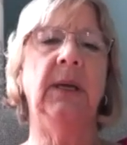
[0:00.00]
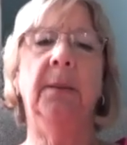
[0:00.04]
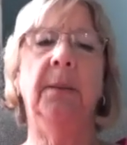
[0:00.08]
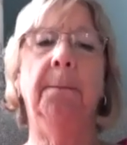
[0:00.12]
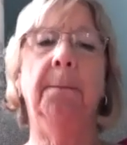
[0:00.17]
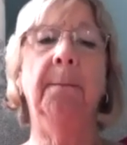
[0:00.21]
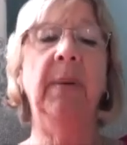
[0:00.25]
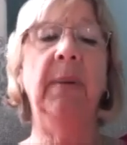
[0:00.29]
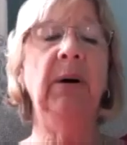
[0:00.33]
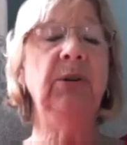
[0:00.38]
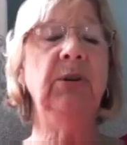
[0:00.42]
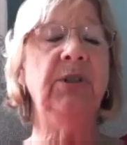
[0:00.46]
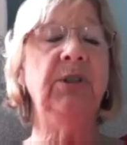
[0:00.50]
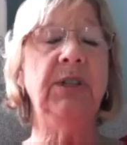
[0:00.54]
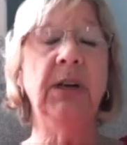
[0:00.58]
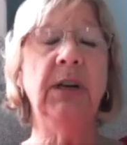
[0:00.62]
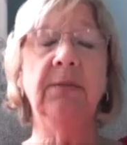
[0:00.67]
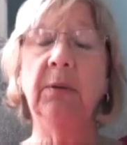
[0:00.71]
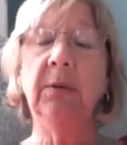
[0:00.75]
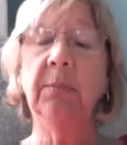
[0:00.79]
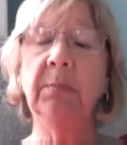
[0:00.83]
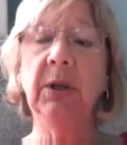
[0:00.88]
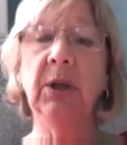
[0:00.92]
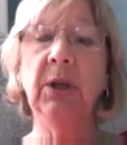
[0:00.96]
Most of
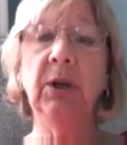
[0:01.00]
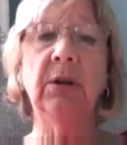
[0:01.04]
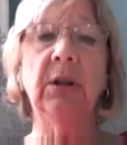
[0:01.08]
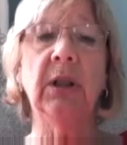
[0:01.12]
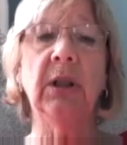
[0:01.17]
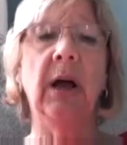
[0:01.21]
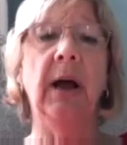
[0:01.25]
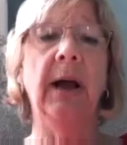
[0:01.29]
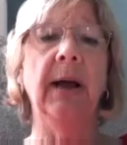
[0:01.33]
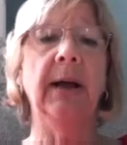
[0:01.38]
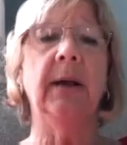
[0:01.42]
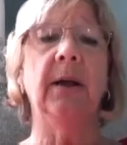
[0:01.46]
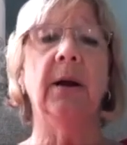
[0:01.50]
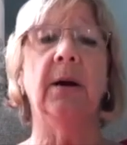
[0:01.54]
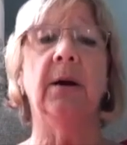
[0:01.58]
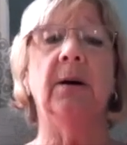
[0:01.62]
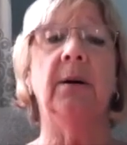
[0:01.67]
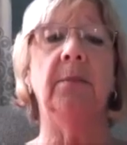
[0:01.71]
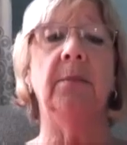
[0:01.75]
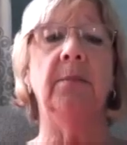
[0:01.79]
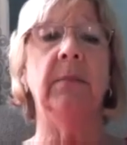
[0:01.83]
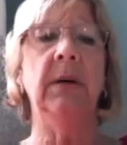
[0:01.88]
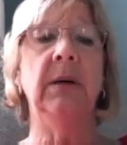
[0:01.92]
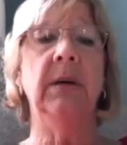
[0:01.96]
them look like
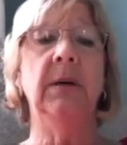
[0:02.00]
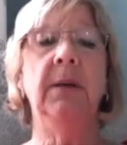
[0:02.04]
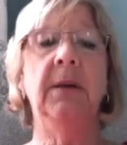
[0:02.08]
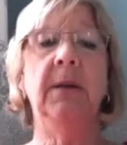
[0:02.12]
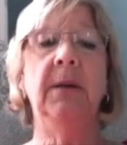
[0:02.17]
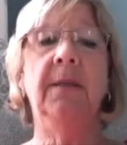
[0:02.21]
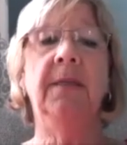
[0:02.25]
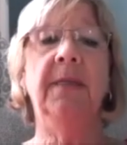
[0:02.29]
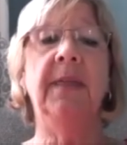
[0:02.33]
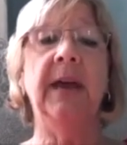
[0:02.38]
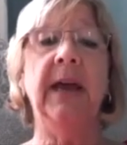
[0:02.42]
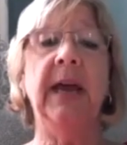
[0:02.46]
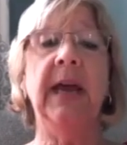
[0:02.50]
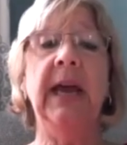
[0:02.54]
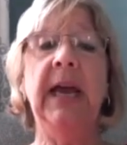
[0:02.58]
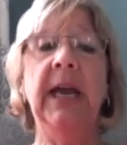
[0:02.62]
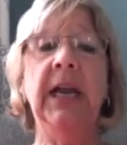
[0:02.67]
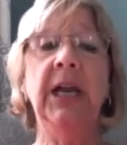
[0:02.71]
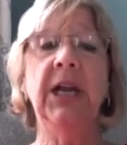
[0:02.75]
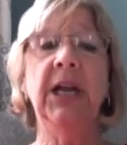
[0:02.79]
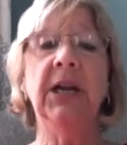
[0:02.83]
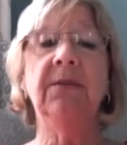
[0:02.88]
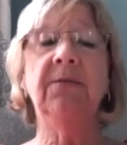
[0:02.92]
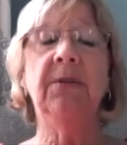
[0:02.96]
the
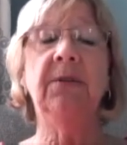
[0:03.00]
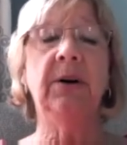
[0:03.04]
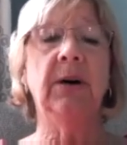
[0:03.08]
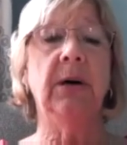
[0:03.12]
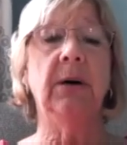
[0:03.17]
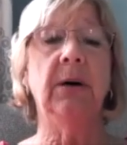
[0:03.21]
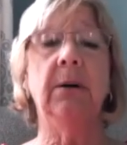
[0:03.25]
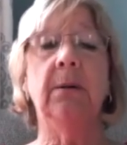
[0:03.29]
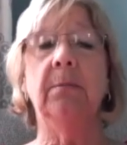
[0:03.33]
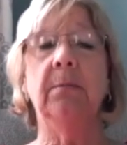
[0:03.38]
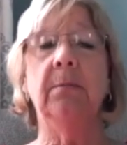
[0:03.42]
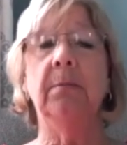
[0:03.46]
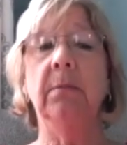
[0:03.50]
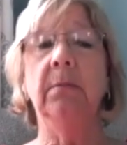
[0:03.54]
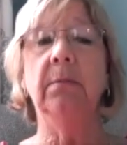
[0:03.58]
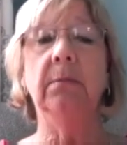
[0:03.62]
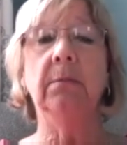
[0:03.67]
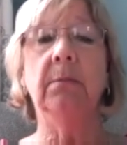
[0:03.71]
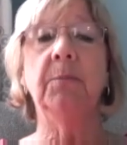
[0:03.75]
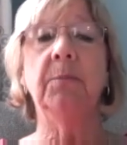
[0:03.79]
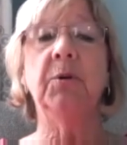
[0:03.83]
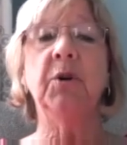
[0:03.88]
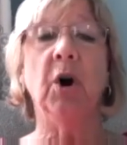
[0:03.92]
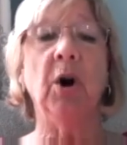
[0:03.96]
end of a
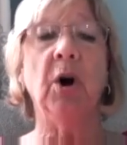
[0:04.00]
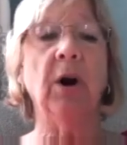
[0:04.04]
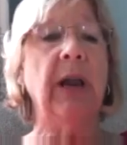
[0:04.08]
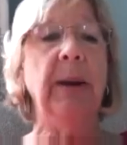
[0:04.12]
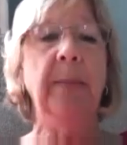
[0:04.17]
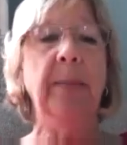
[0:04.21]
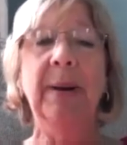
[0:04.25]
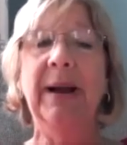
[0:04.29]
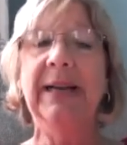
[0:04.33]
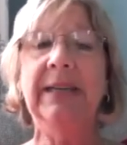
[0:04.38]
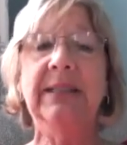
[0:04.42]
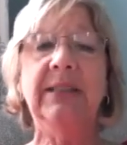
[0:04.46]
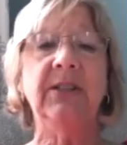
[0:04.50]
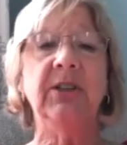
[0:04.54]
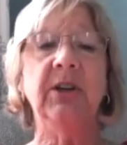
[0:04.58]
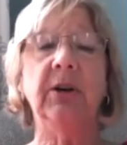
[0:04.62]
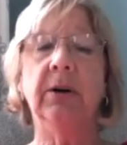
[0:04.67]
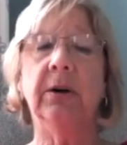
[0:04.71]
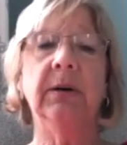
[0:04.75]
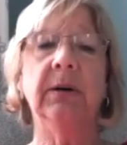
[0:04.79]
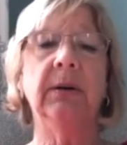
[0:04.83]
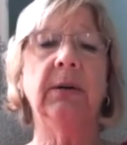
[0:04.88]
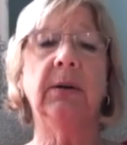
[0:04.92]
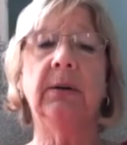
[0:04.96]
turkey
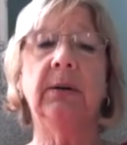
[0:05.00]
baster.